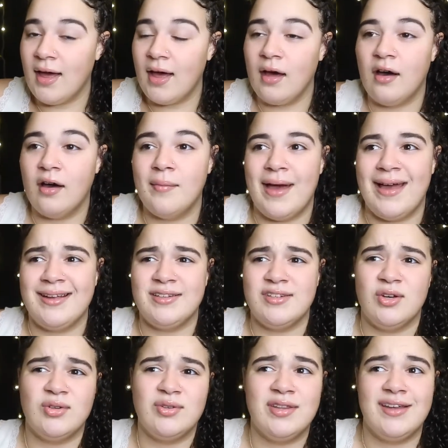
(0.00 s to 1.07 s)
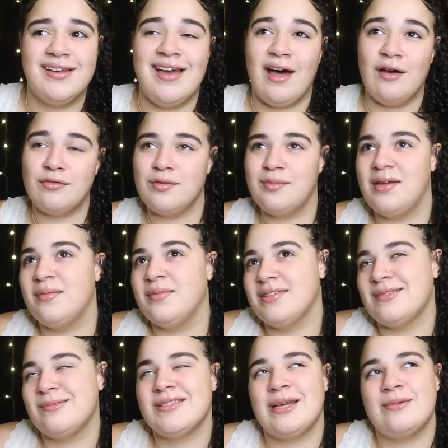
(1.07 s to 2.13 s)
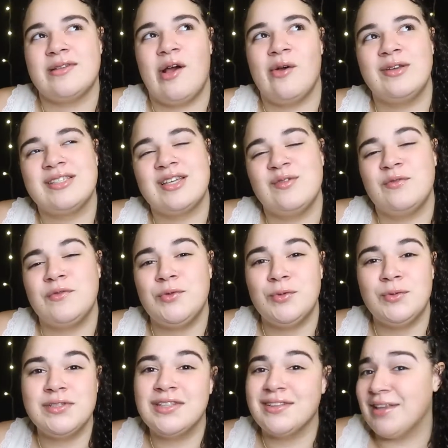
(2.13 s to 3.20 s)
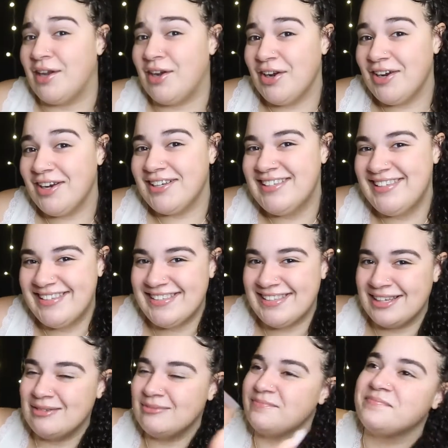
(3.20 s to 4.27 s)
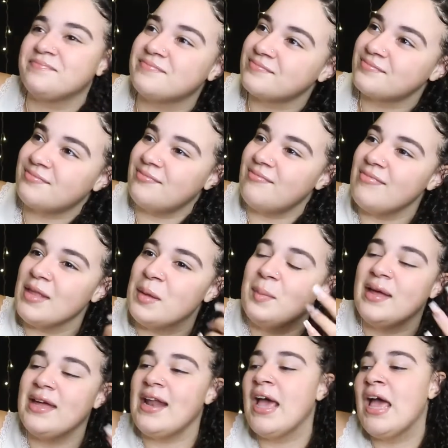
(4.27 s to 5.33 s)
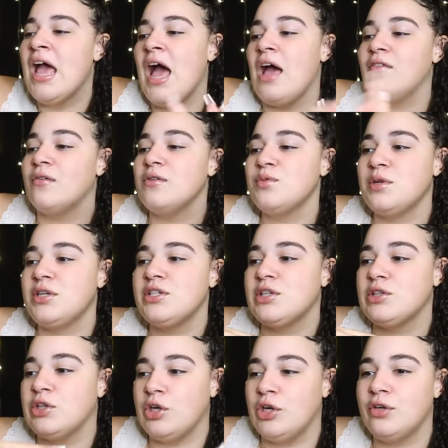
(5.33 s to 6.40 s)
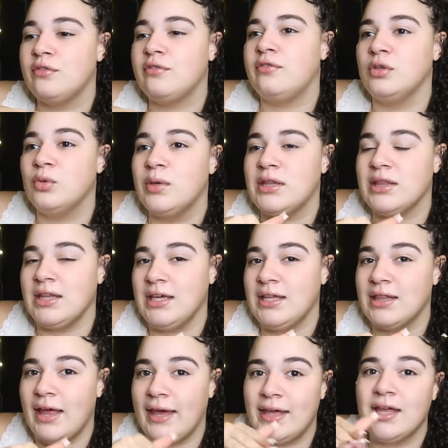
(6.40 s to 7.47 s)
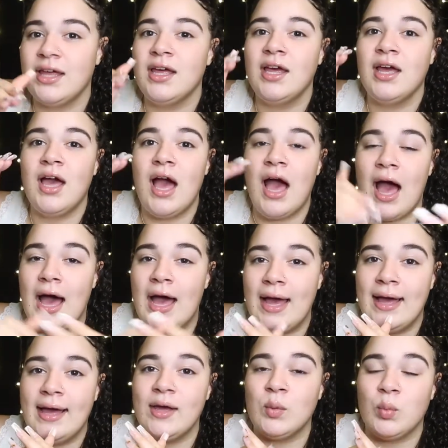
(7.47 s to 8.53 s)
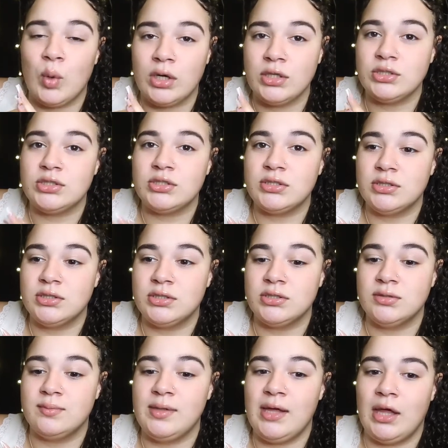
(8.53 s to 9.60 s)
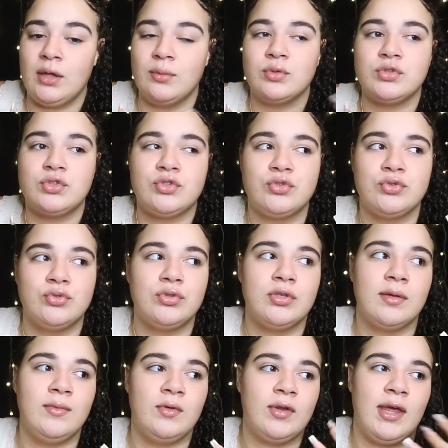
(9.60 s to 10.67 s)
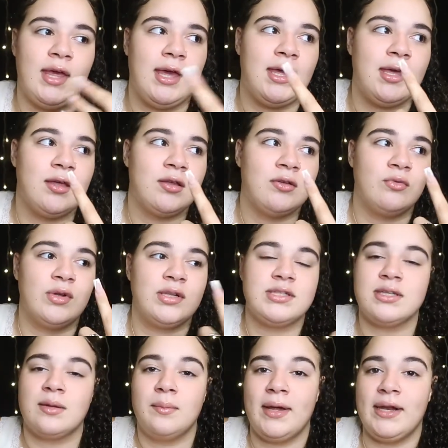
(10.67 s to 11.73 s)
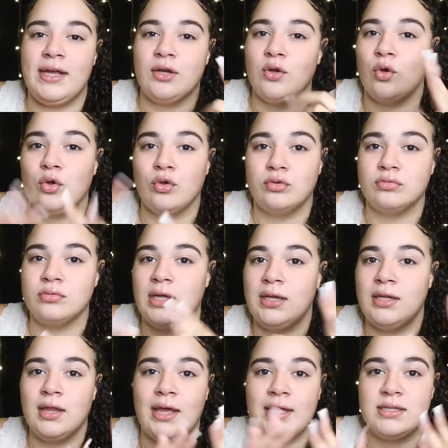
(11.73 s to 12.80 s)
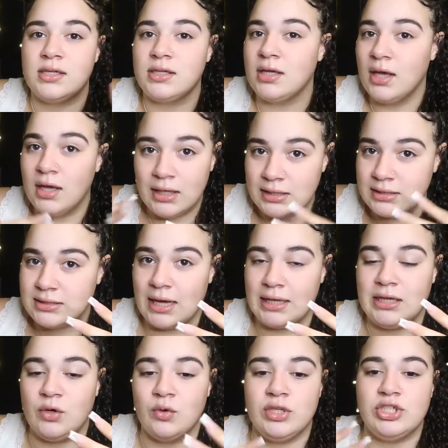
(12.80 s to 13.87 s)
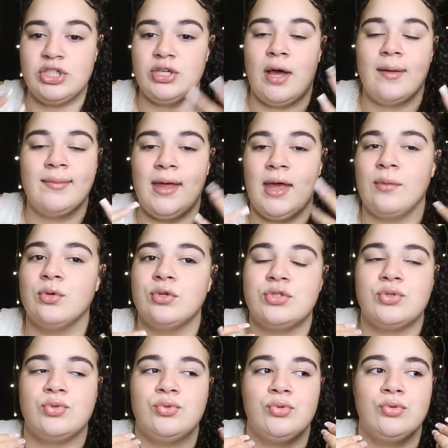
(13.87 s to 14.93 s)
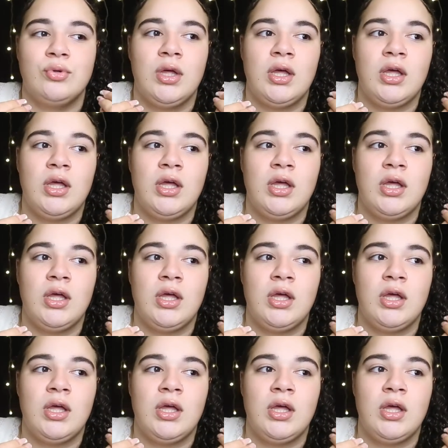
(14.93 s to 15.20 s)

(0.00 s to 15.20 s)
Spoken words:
I know the alphabet, but sometimes I always confuse the letters. But I've always wanted to learn fluently. Like, I want to be able to communicate with somebody in a whole, in like sign language, and not be able to